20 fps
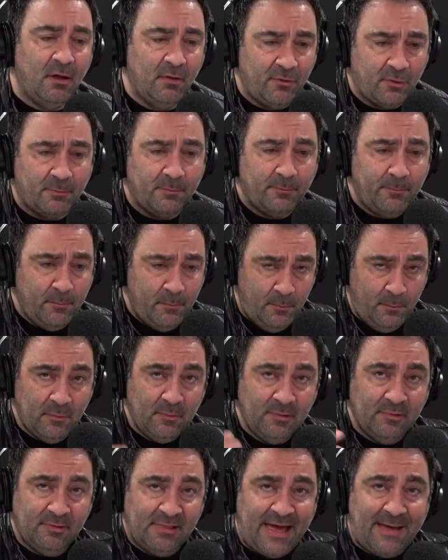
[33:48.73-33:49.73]
other
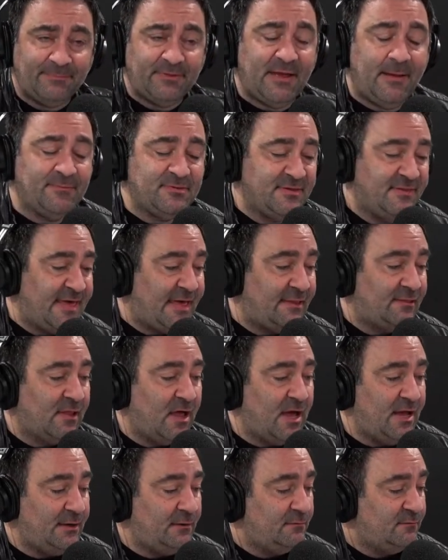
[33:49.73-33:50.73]
laptops in that
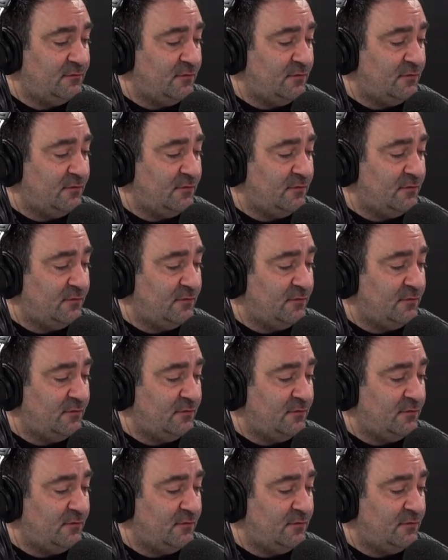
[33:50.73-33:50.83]
line.